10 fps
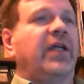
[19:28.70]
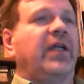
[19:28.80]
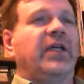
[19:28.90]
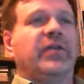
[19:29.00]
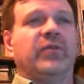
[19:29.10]

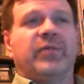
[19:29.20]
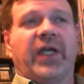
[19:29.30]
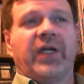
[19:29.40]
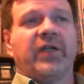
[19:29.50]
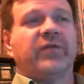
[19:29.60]
and
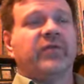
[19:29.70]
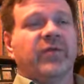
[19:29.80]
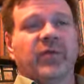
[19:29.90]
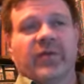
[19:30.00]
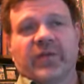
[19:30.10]
pay
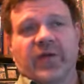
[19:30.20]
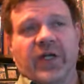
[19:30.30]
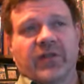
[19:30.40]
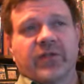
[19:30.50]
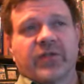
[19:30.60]
for their
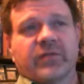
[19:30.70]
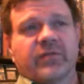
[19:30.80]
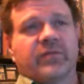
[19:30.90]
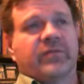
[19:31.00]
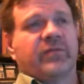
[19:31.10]
lunch.
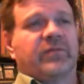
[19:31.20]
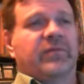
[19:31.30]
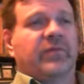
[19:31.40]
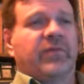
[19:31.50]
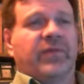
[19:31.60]

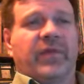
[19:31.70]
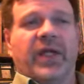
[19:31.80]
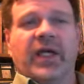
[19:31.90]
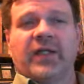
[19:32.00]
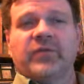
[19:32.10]

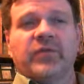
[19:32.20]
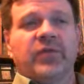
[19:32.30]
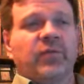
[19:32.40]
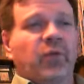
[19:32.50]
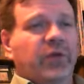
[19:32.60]
That
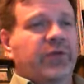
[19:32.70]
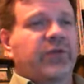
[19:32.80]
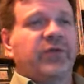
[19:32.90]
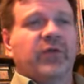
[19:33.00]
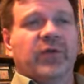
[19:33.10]

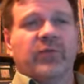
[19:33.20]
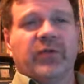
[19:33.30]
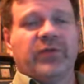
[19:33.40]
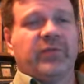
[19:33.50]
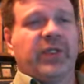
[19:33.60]
works for
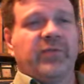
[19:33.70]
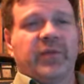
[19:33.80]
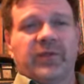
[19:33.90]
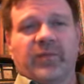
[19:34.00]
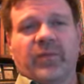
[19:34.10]
most
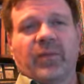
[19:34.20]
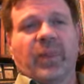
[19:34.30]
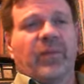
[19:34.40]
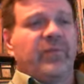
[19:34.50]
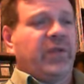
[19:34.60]
people.
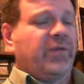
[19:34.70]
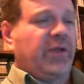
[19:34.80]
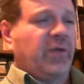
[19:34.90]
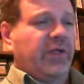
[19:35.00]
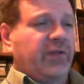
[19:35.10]
If
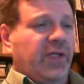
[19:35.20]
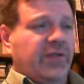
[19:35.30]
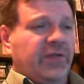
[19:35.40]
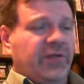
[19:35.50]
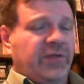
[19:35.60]
they want to
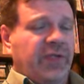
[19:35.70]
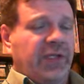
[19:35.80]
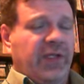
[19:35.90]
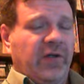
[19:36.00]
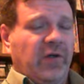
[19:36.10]
talk to the
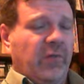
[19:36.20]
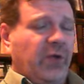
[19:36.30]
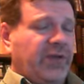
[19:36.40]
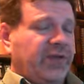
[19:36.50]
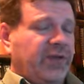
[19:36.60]
CEO,
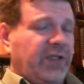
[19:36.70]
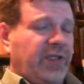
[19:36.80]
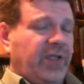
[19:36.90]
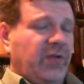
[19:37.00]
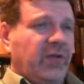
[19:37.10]
bring the
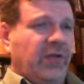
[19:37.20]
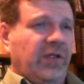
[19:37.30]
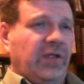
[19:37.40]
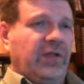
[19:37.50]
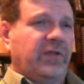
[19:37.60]
CEO
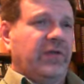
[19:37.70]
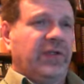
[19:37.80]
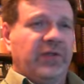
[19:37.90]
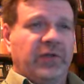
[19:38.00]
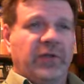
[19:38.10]
along.
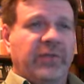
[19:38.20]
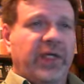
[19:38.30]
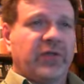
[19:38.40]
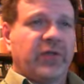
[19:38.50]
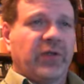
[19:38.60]
These are your
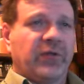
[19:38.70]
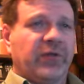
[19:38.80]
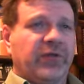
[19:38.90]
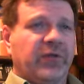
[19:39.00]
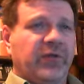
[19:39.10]
major
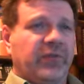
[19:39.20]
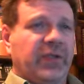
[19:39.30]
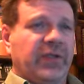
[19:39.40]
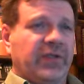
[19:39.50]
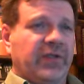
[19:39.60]
donors that you're
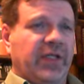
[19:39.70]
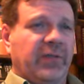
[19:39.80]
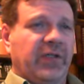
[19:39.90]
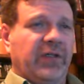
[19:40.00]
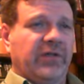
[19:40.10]
spending the
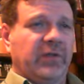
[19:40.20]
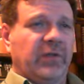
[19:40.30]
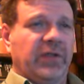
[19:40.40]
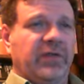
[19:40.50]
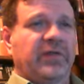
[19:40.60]
time and effort
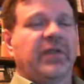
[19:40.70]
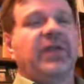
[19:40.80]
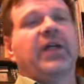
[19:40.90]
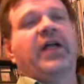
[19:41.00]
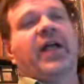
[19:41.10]
with.
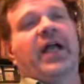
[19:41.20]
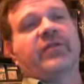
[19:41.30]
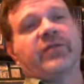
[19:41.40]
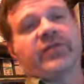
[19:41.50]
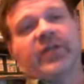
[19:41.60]

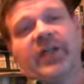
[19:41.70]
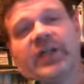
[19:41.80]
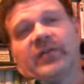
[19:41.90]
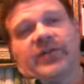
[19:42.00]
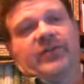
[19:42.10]
After the
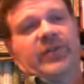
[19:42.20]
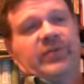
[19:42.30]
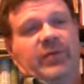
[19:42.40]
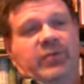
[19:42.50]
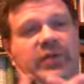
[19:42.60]
study, this needs
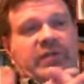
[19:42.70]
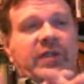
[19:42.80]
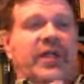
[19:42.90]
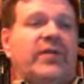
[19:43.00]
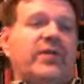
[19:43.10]
to be put
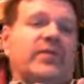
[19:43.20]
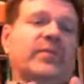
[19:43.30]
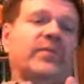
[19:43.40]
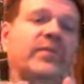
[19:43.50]
together,